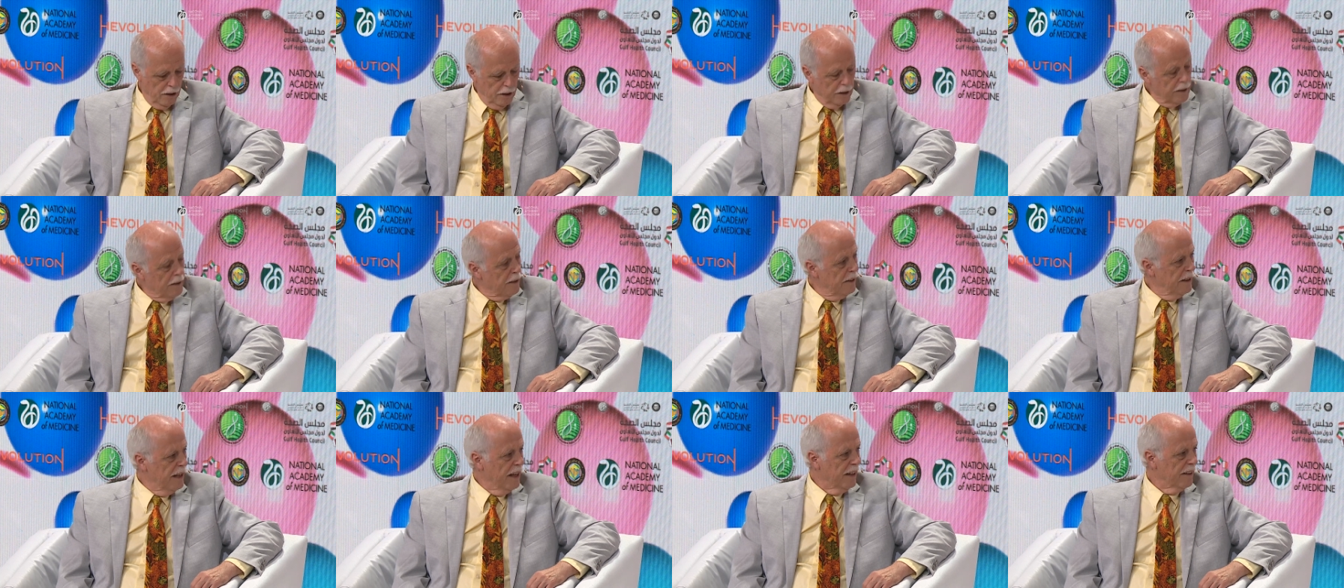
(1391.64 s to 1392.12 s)

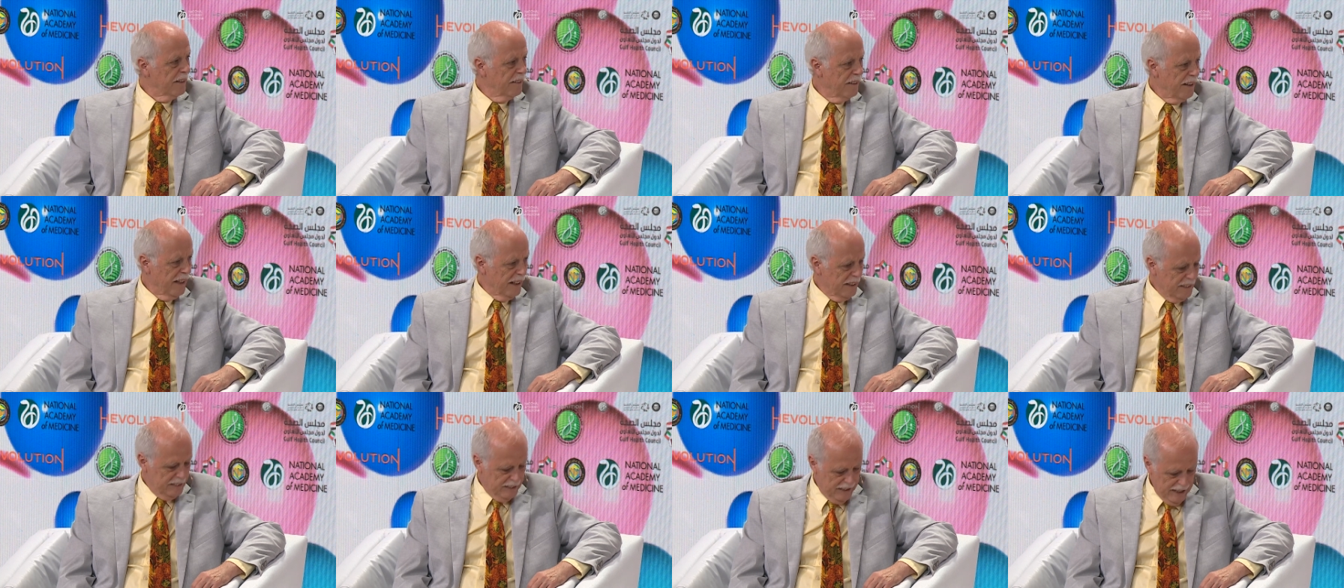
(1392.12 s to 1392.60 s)
Yeah,
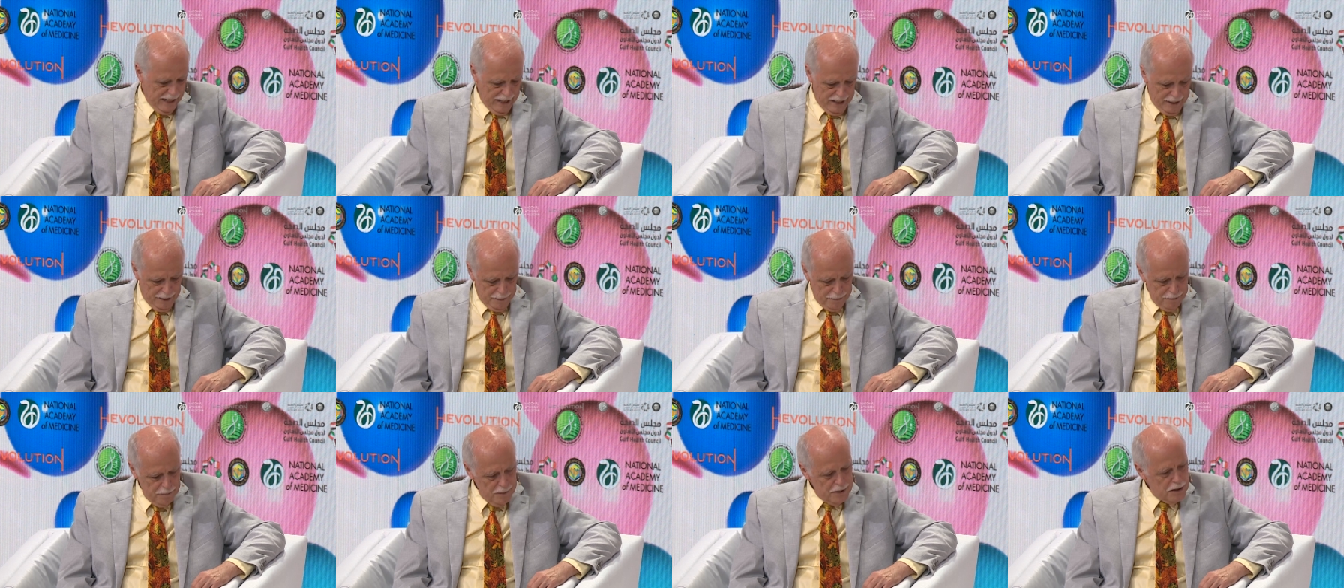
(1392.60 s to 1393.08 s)
thanks.
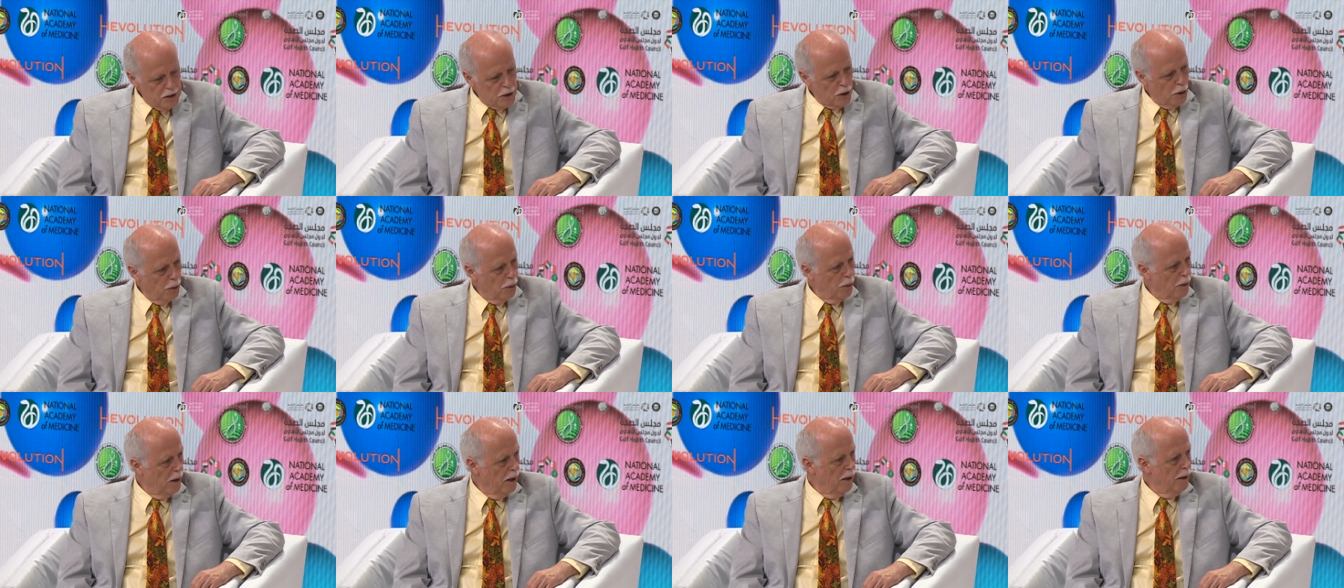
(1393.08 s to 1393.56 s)
So
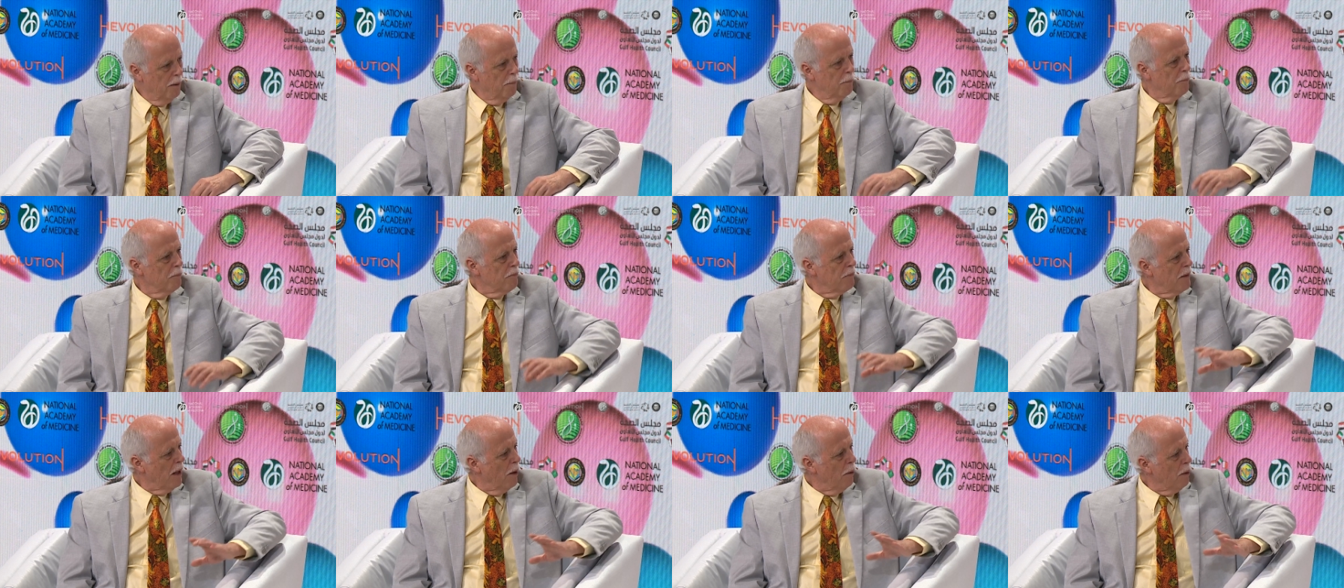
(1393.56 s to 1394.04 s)
I
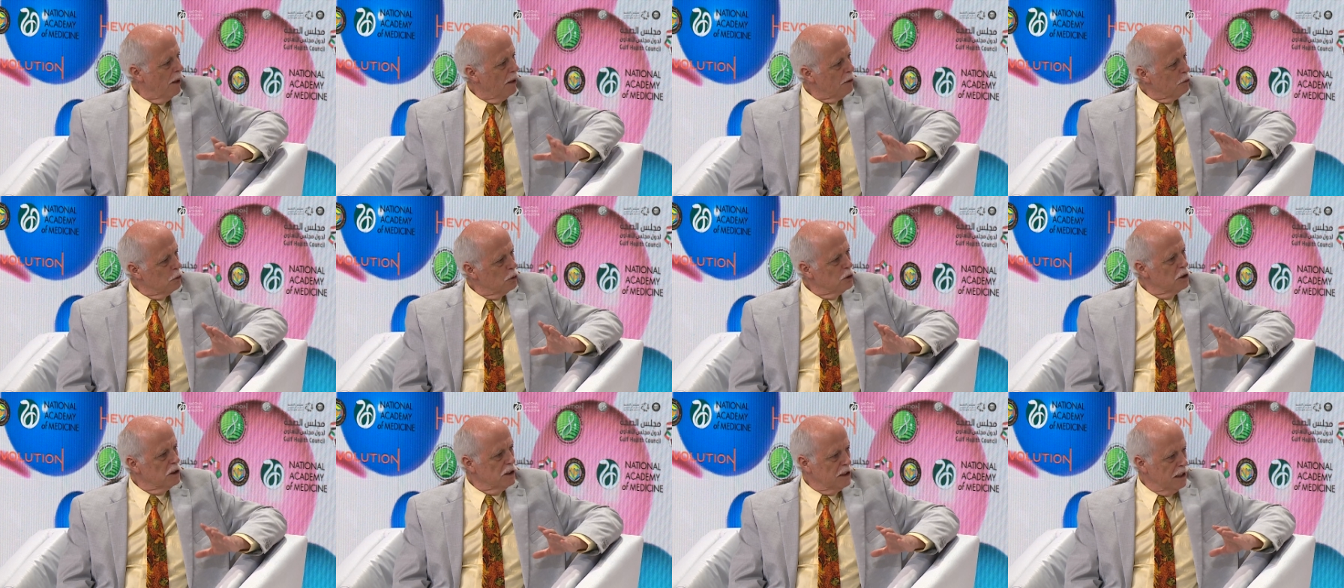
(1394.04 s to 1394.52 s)
would like to
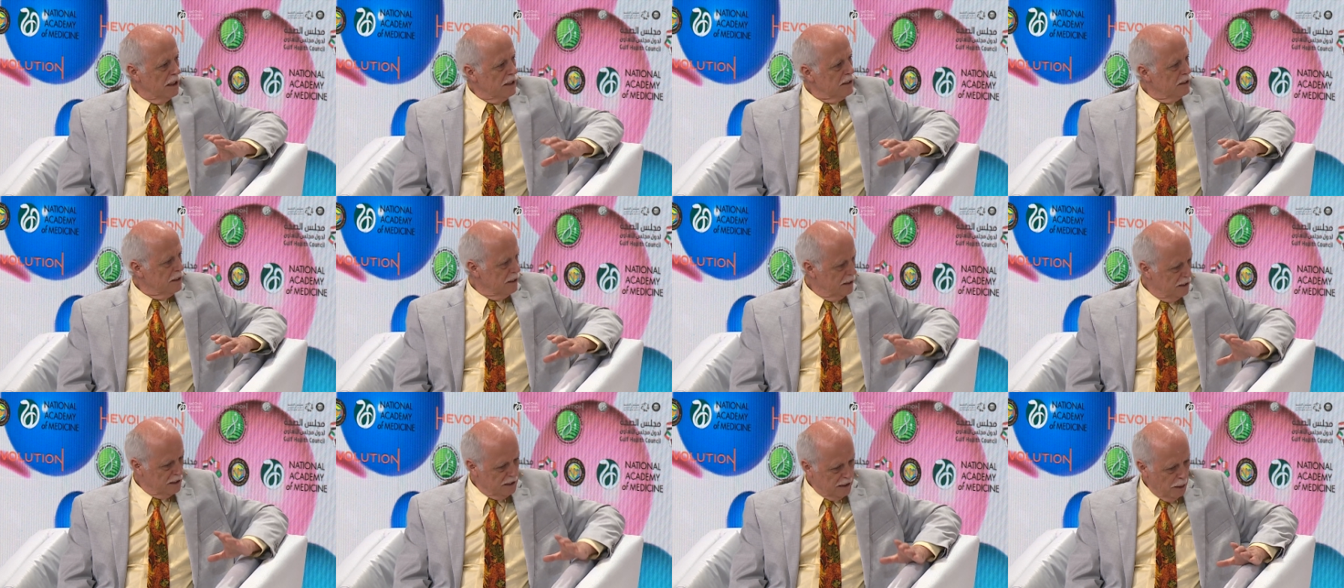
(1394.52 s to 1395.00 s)
change
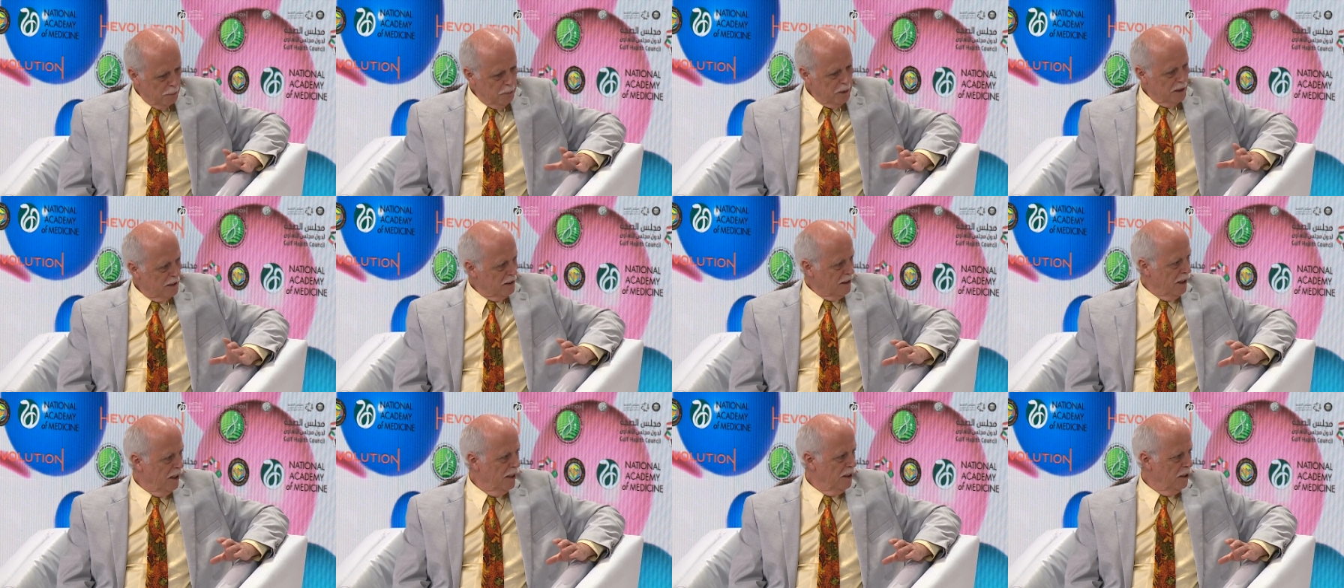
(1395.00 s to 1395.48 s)
the subject
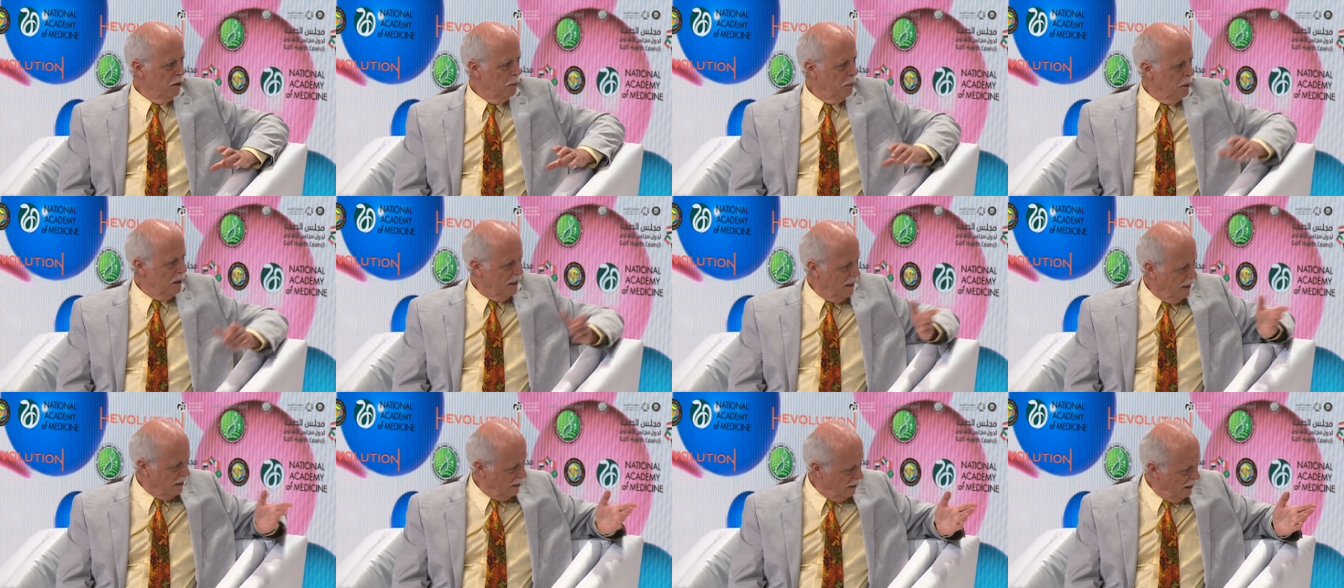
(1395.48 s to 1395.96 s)
a little bit
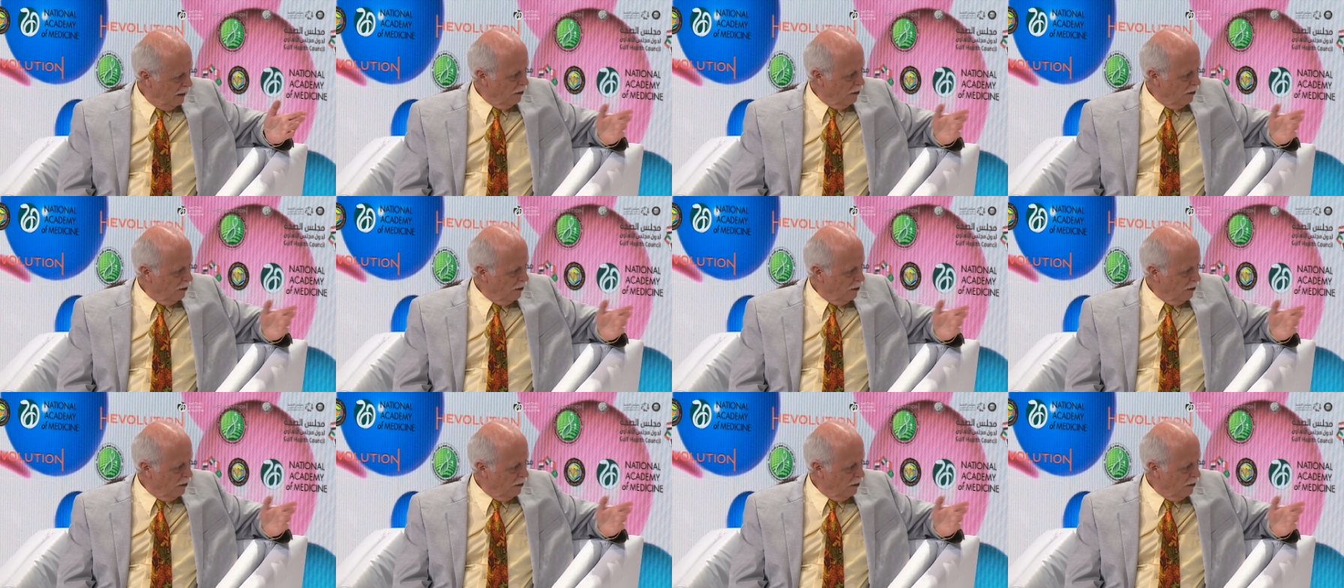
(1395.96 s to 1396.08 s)
and